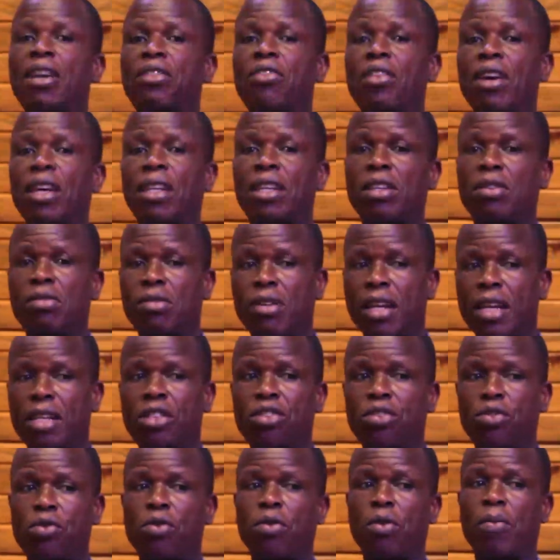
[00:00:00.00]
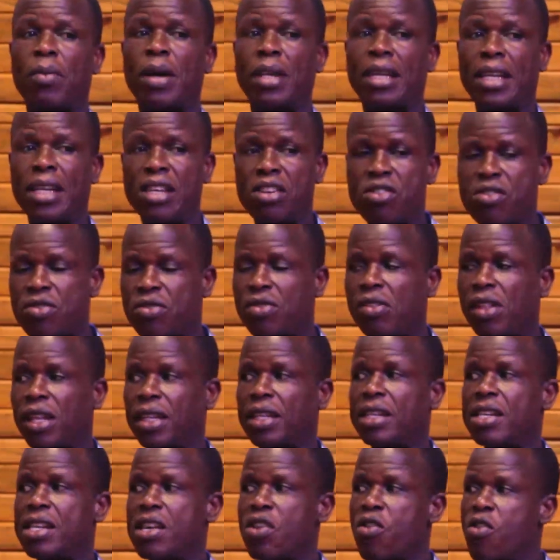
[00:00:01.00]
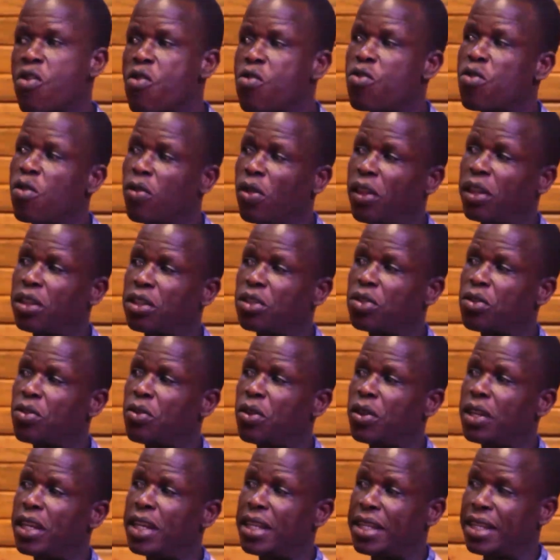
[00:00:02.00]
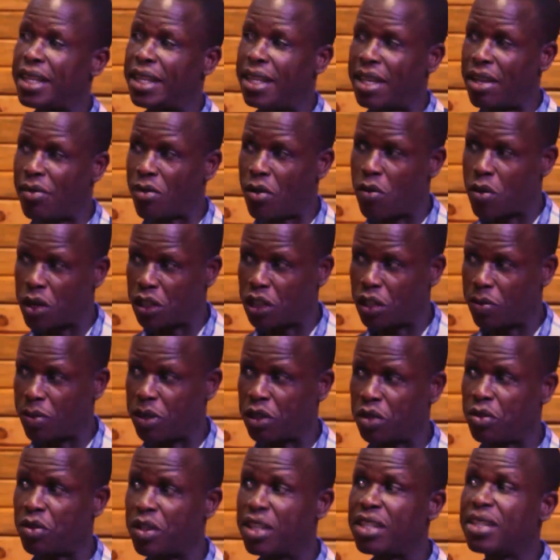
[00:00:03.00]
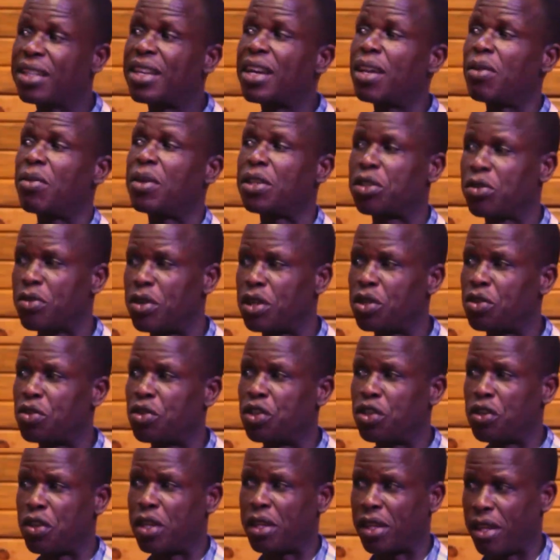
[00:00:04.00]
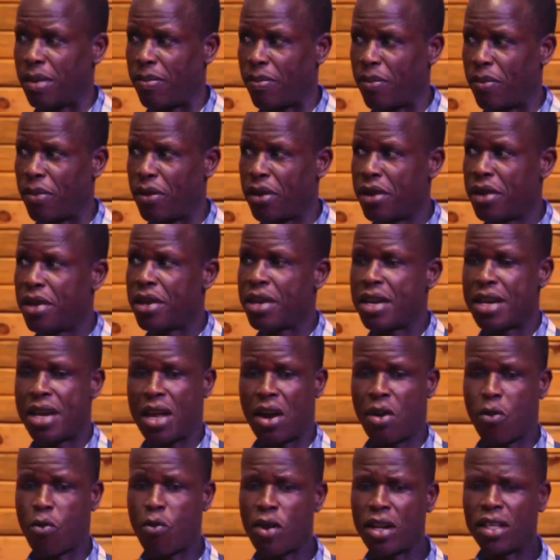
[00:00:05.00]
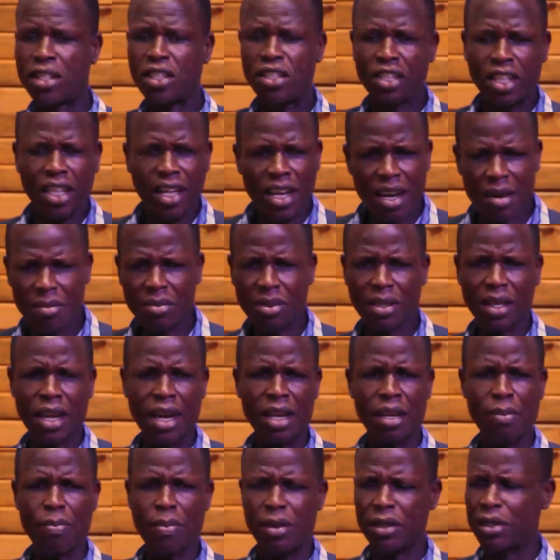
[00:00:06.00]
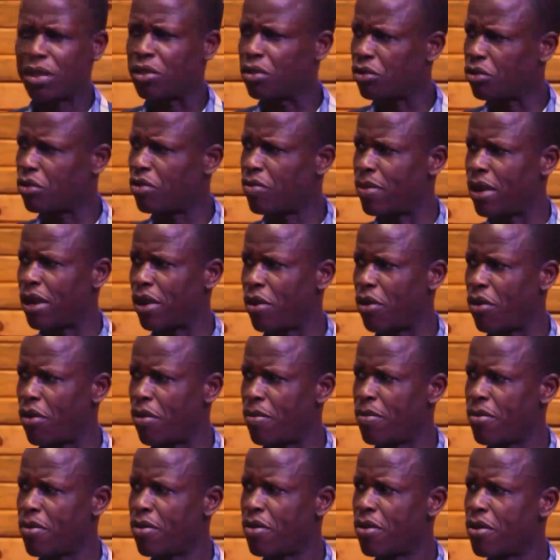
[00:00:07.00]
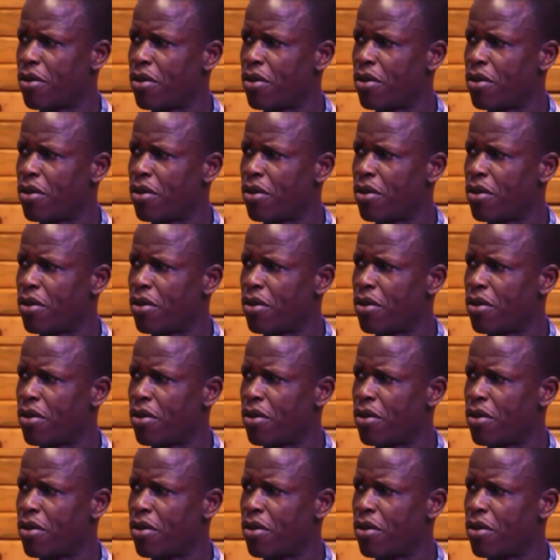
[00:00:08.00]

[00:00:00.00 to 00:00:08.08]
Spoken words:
attracted to that school, but they don't know that the owner of the school is a devil worshipper. So this girl was going to join them. Now, when she comes and passes through my home,